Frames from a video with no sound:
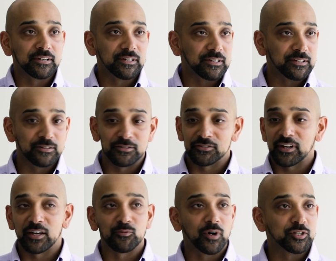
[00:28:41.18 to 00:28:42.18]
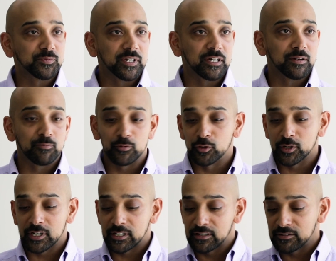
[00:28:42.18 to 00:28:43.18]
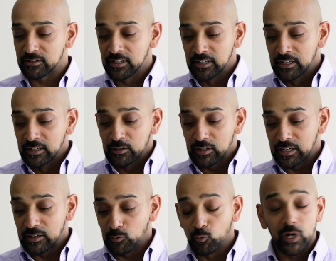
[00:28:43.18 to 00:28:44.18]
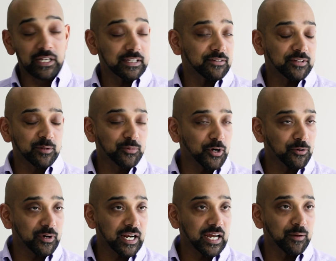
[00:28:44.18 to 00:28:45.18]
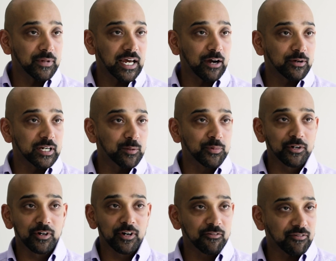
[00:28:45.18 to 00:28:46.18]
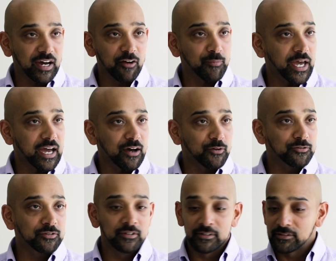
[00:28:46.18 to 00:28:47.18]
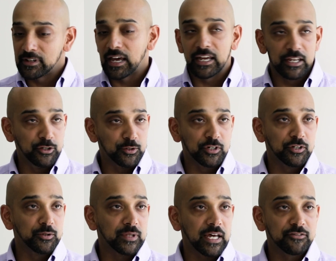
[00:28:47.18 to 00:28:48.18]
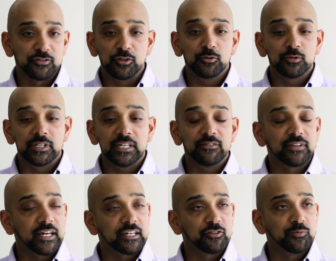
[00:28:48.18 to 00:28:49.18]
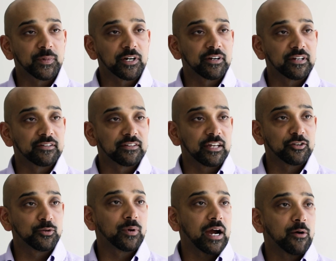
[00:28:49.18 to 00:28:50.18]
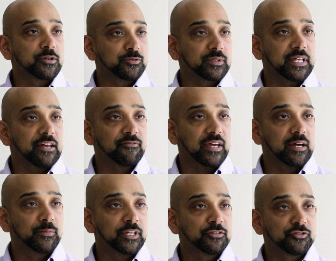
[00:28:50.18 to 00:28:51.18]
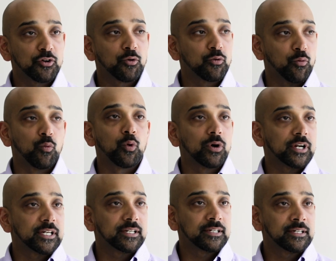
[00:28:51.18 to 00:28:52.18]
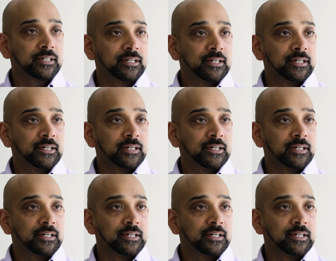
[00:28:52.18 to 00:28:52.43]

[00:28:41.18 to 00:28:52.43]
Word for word: uh, son wants me to look at his uh, weightlifting program and how can he put on five pounds. Eh, you can do that. So you leave that experience, that two hours with that family, so rewarded.